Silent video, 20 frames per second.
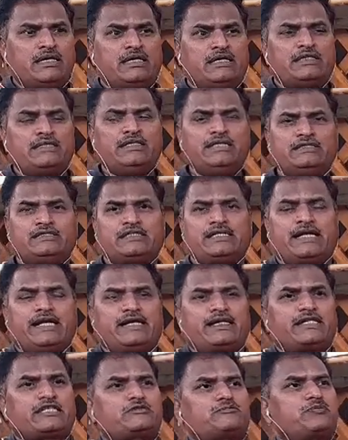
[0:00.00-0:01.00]
His
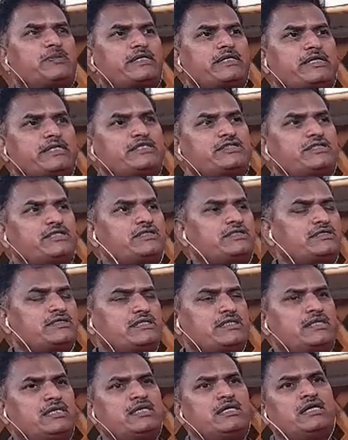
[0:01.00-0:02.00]
Great
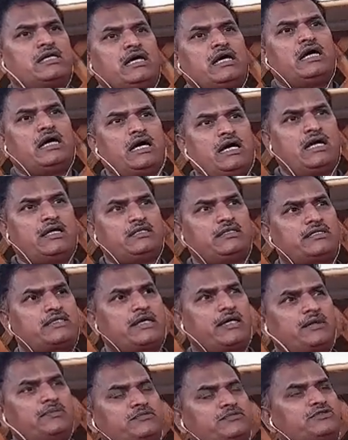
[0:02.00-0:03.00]
Expectations, Hard
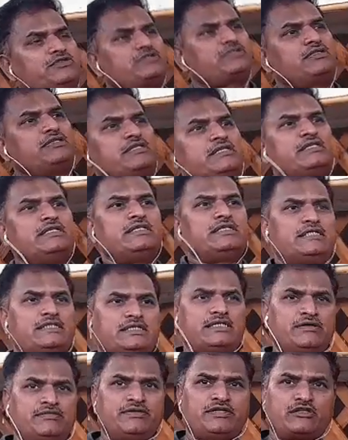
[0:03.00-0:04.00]
Times,
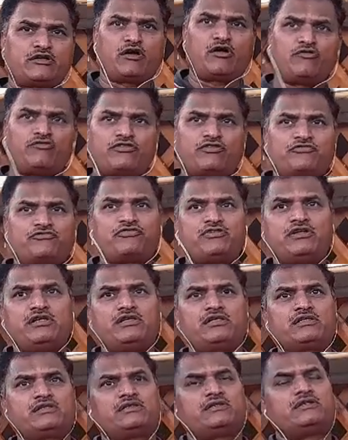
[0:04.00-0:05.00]
David
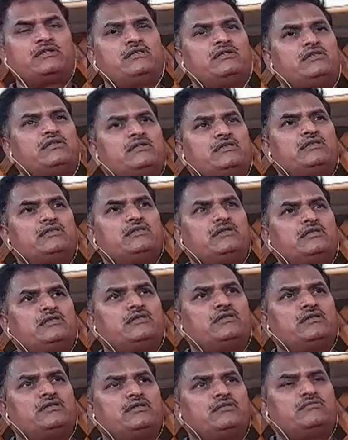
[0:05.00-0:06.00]
Copperfield,
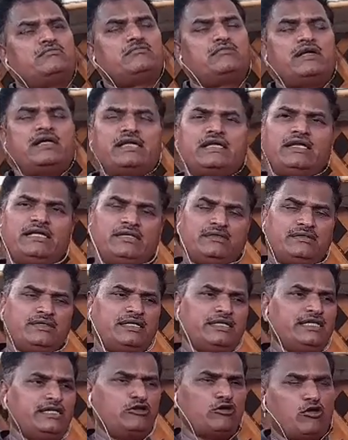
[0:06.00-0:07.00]

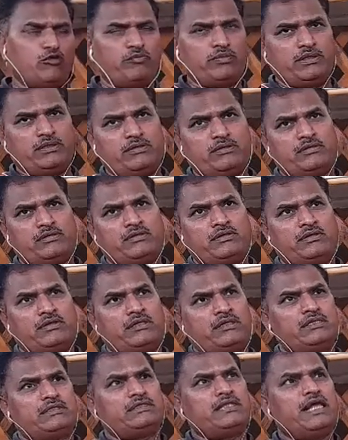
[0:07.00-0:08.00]
any novel,
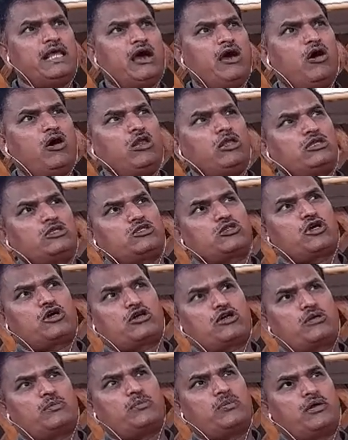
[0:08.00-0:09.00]
they all
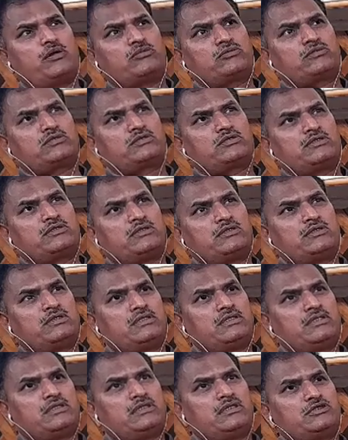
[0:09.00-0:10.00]
talk about
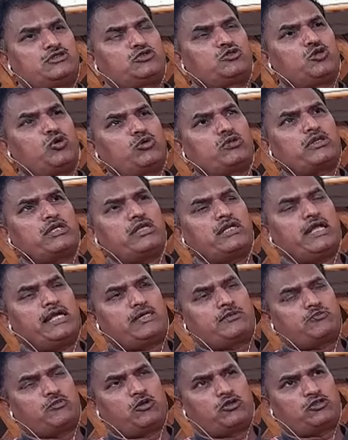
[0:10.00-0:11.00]
a total
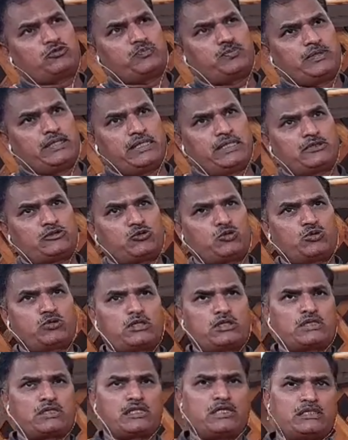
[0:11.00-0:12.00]
atmosphere,
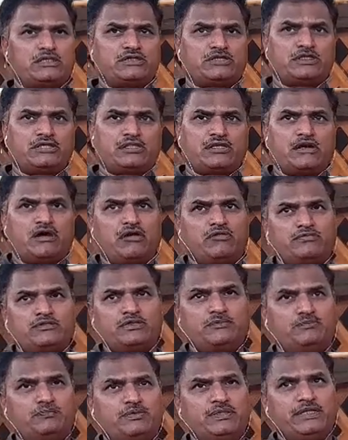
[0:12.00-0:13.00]
total culture of the
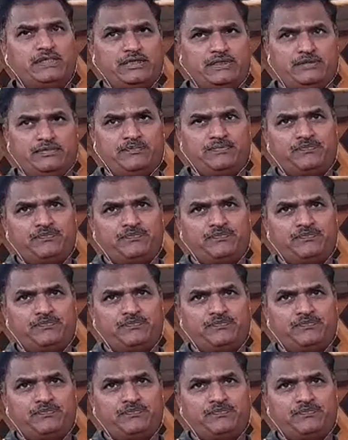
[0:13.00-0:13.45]
Britain.